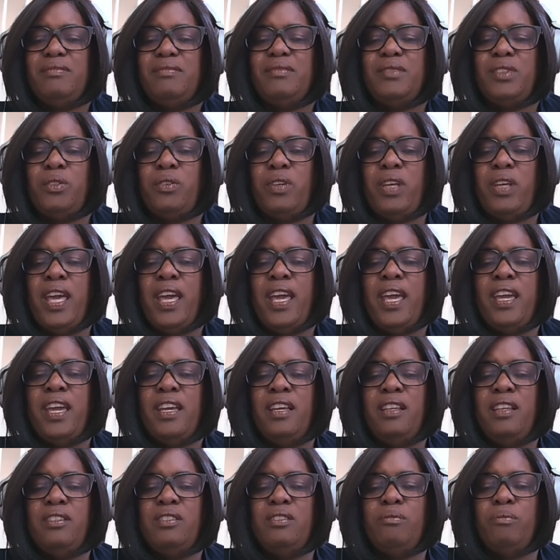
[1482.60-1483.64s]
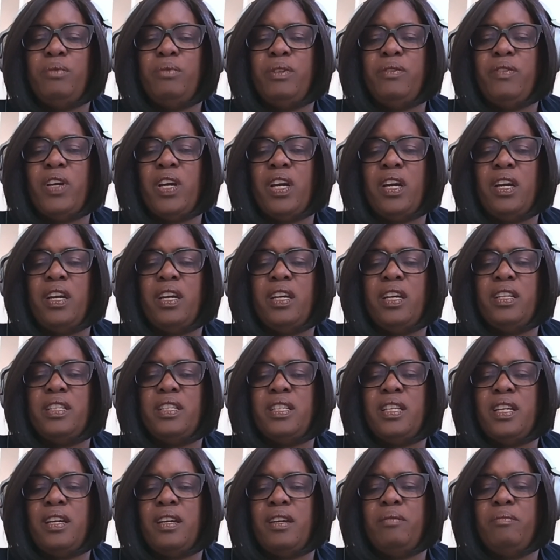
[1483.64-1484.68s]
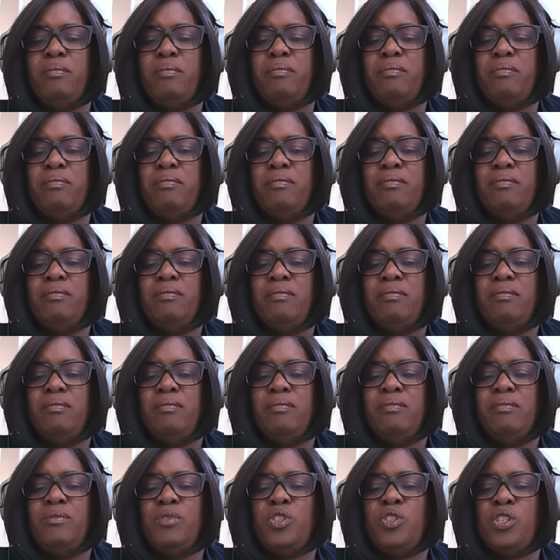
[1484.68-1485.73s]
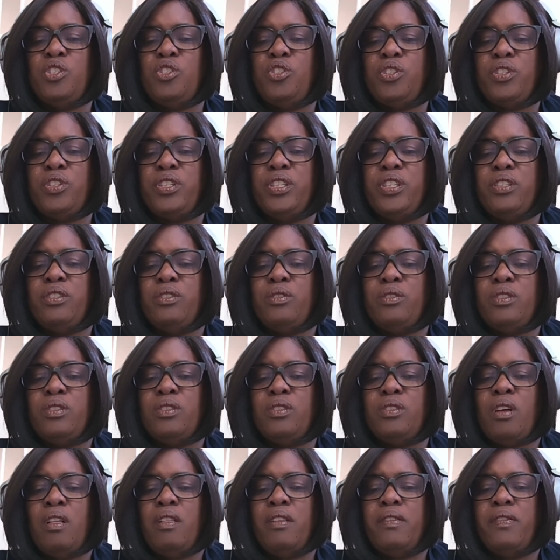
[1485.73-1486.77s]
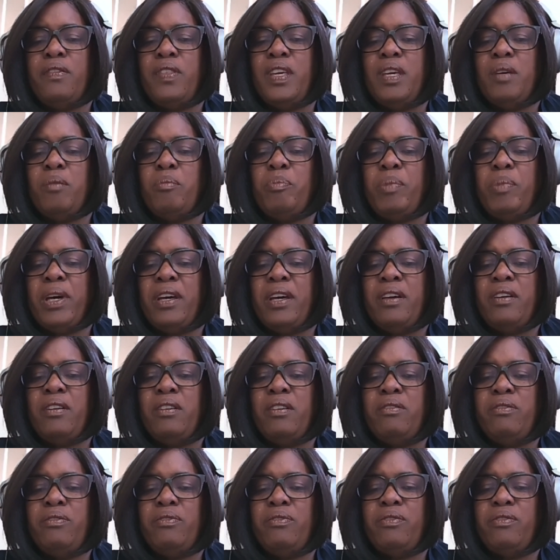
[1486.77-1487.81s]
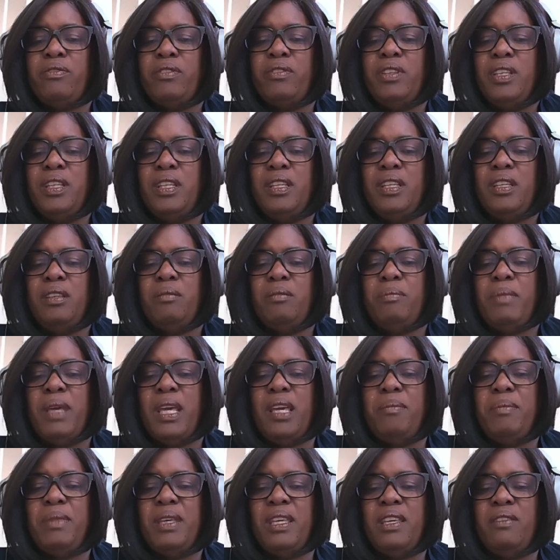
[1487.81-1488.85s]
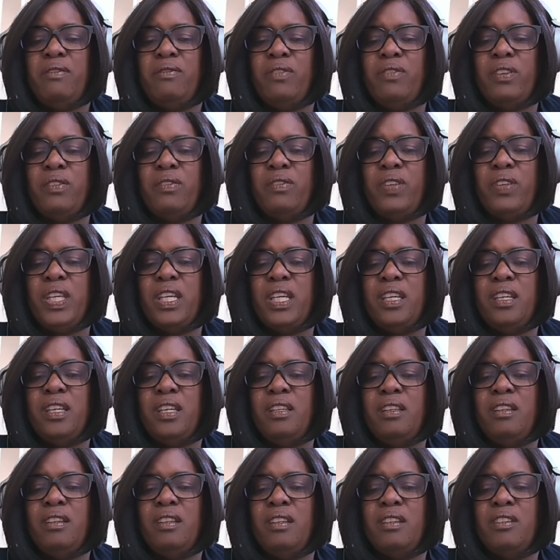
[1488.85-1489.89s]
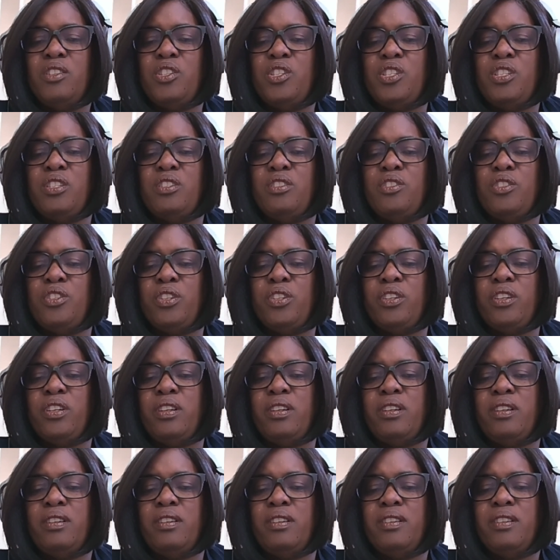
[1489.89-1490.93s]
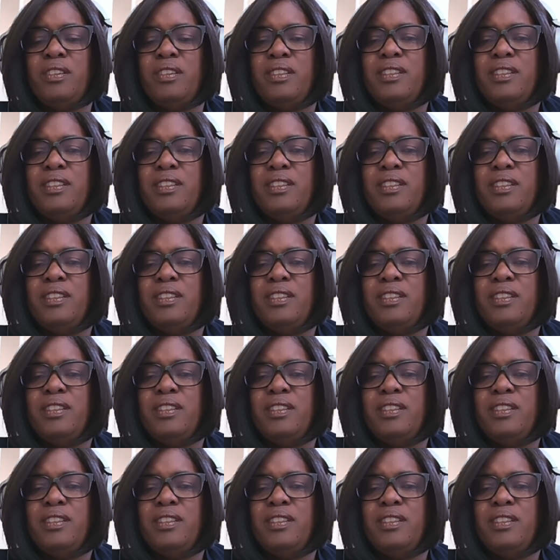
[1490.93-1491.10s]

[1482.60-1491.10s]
Okay, we've got Ginger uses all of the above. Mamie, Vivian, Ginger,